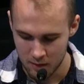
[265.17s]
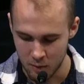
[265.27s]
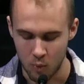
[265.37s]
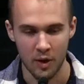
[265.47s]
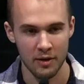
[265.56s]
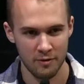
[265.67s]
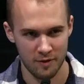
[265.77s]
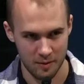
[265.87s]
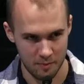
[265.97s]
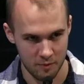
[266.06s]
One of
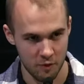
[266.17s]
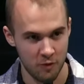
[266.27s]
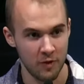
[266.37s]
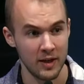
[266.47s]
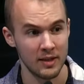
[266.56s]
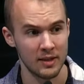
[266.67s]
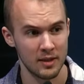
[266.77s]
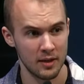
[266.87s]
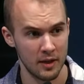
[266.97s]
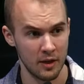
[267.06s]
them
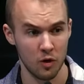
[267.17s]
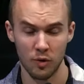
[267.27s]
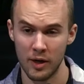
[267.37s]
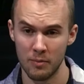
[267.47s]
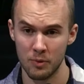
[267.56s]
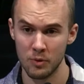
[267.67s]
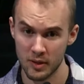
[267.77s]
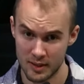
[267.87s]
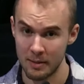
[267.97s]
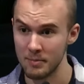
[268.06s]
faced incredible
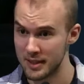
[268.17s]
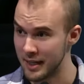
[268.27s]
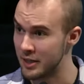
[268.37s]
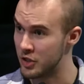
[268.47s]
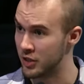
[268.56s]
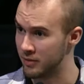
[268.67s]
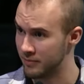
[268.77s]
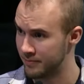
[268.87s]
temptation.